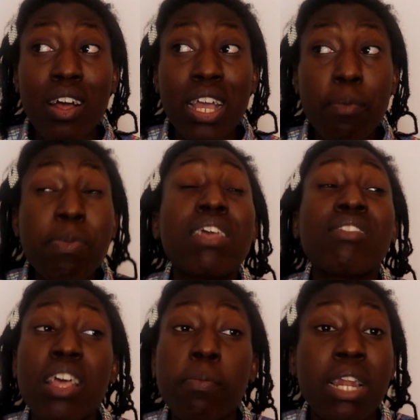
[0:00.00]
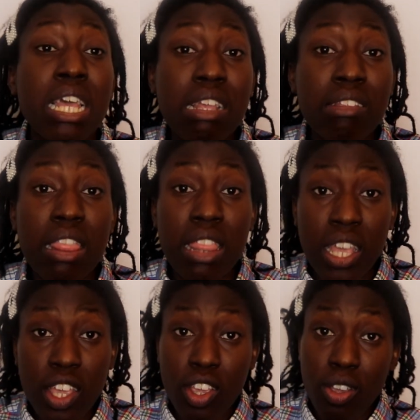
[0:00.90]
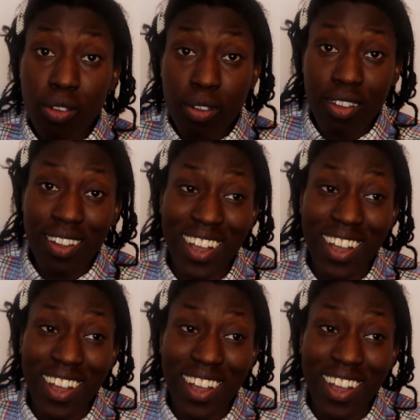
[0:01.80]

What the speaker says: like, please say please and thank you.